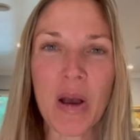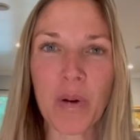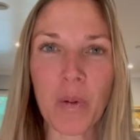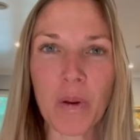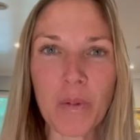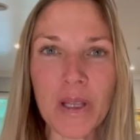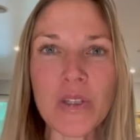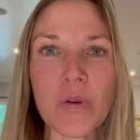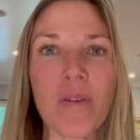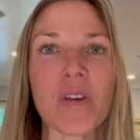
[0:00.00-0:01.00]
But we really
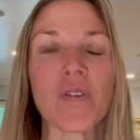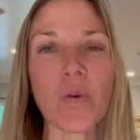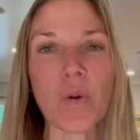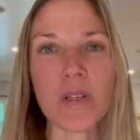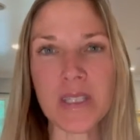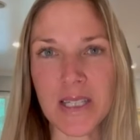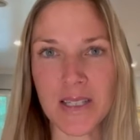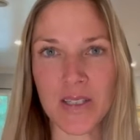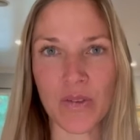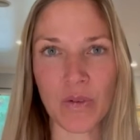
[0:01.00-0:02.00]
do have these 4
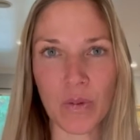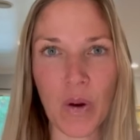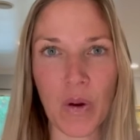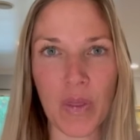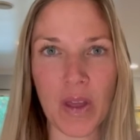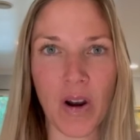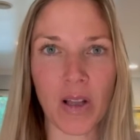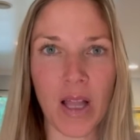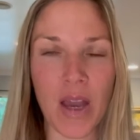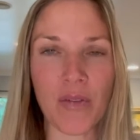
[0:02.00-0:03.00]
seasons of growth in our
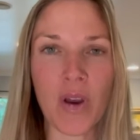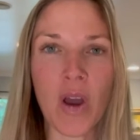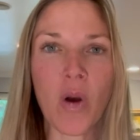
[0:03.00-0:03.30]
life.